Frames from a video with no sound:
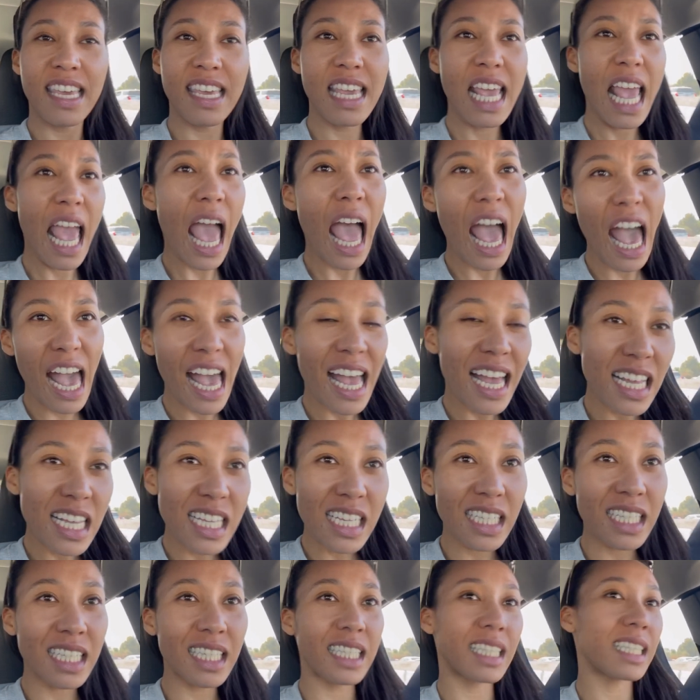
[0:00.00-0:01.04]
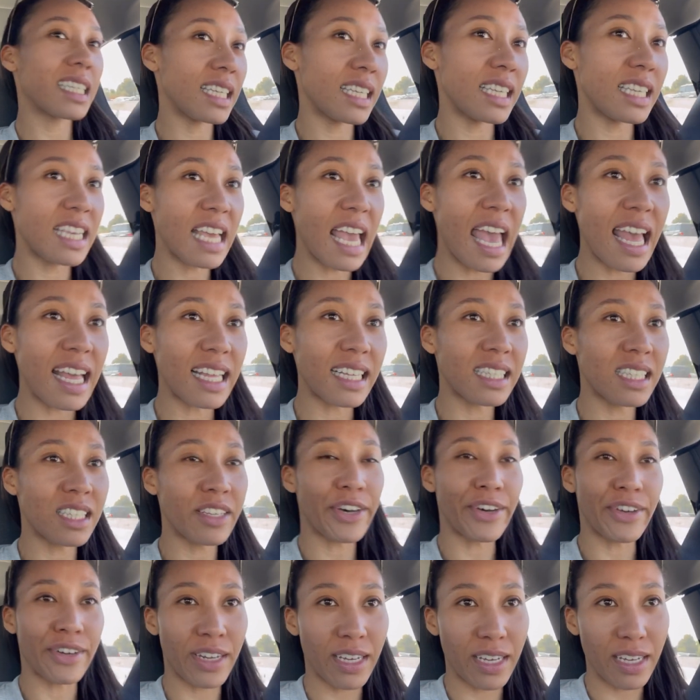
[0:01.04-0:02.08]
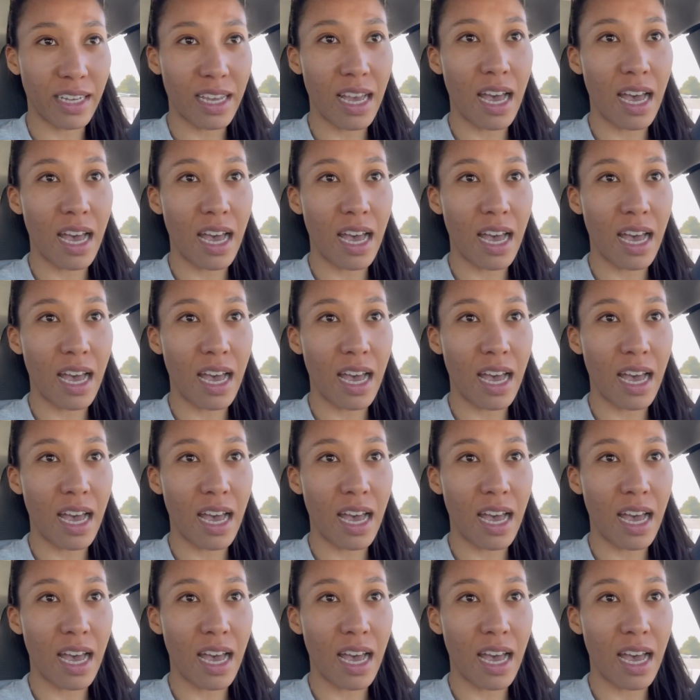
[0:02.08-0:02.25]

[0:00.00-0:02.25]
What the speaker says: Yes, Kona.